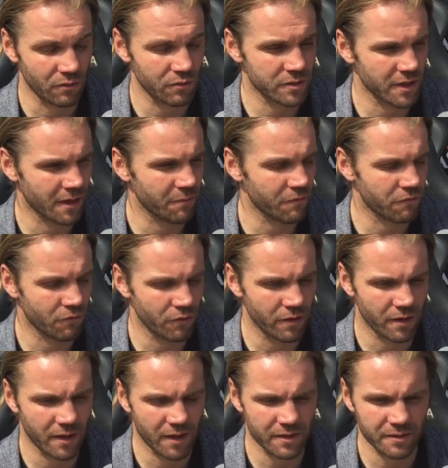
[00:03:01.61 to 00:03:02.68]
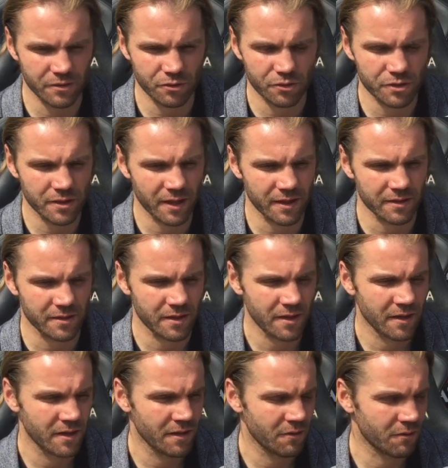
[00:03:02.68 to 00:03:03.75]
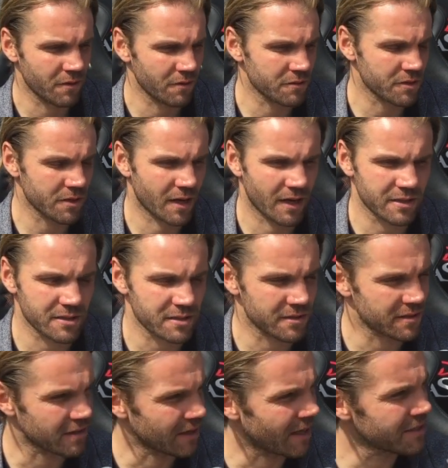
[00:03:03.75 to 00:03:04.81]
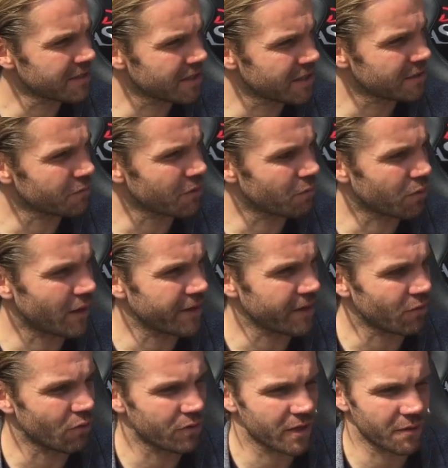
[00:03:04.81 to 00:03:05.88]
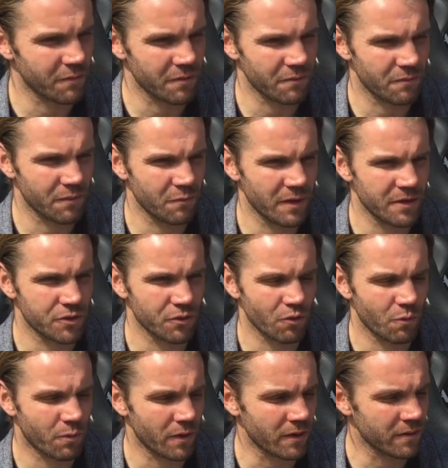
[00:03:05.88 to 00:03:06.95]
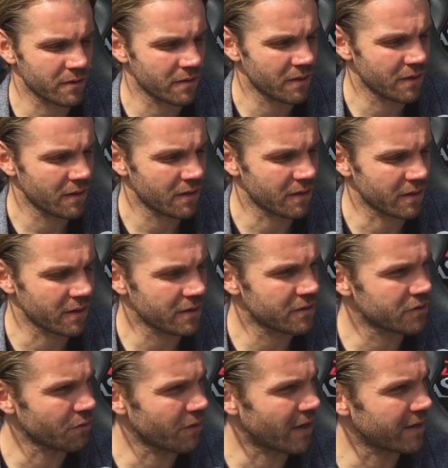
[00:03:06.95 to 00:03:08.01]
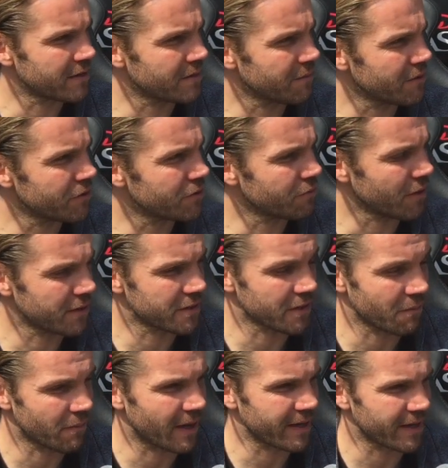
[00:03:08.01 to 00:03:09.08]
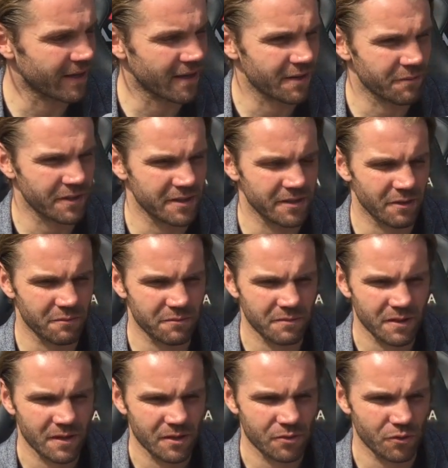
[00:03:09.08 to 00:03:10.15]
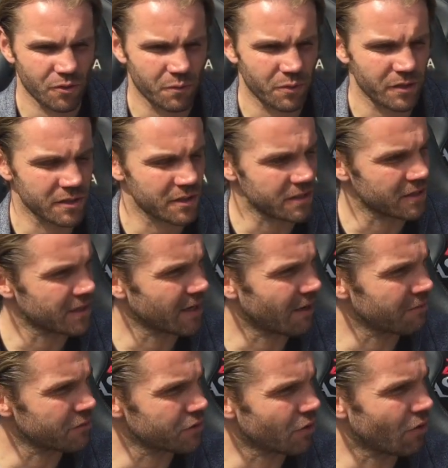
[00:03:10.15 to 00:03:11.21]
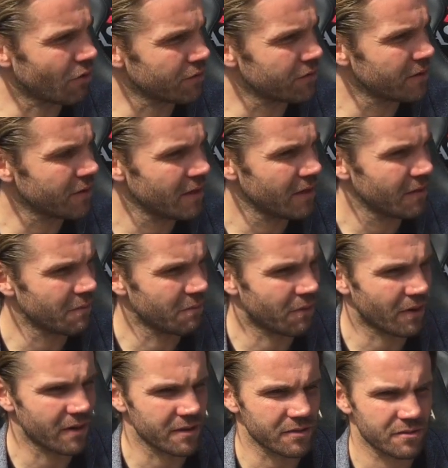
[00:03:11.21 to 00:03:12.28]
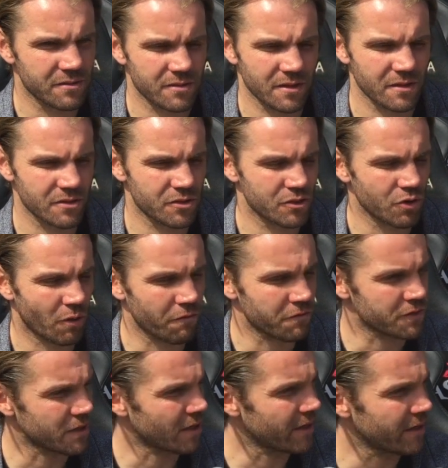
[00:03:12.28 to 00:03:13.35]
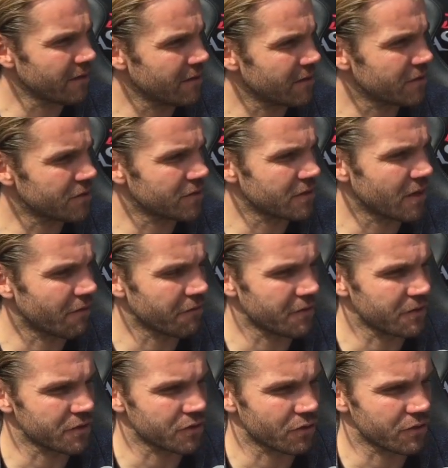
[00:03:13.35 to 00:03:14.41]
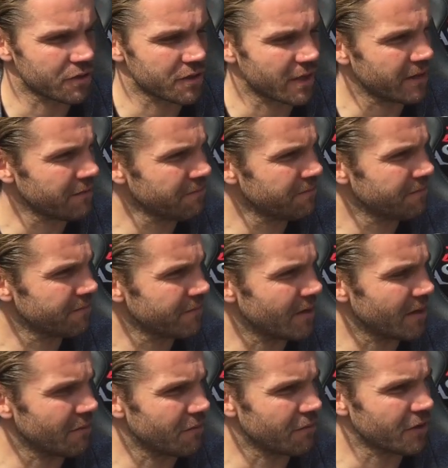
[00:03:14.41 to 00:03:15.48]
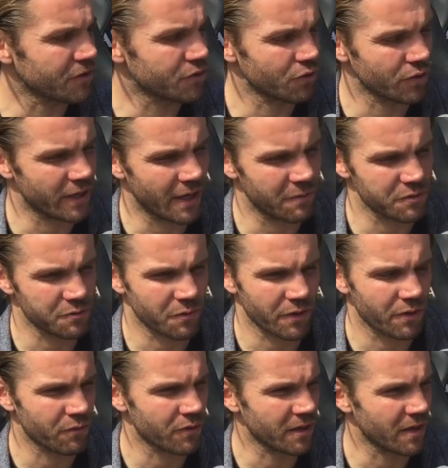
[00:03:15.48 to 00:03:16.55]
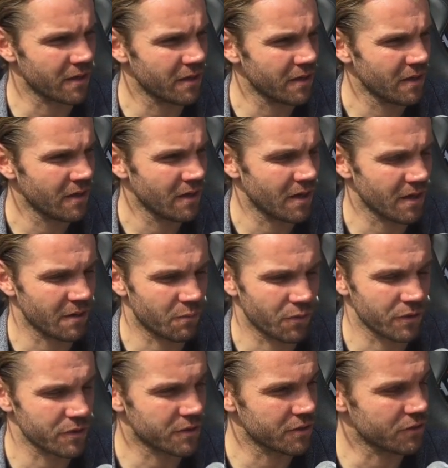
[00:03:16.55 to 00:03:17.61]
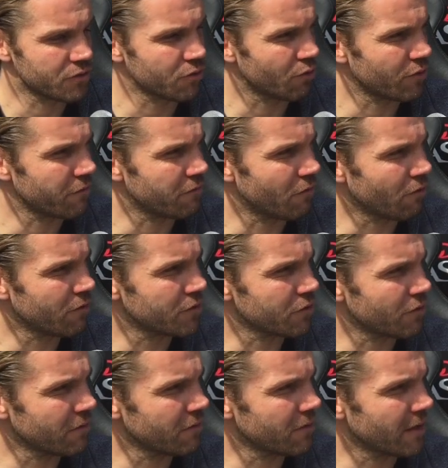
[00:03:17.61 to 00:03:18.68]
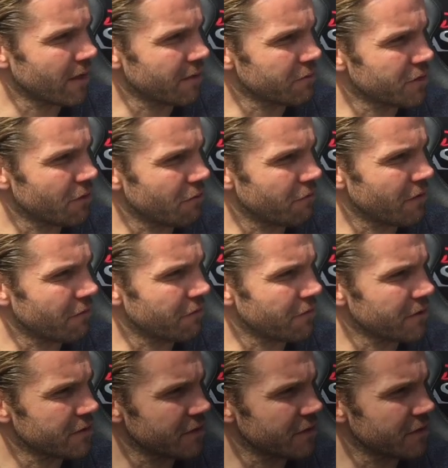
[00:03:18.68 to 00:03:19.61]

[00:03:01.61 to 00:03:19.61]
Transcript: looked at before. I hadn't used it. When I was at Hearts last season, we'd planned to go, and then we made Europa League, so we had to come back early. We ended up doing the pre-season camp in Scotland. But it's top facility. Everything's on site. We've got two games and we're out there, and the players can solely focus on getting themselves fit for the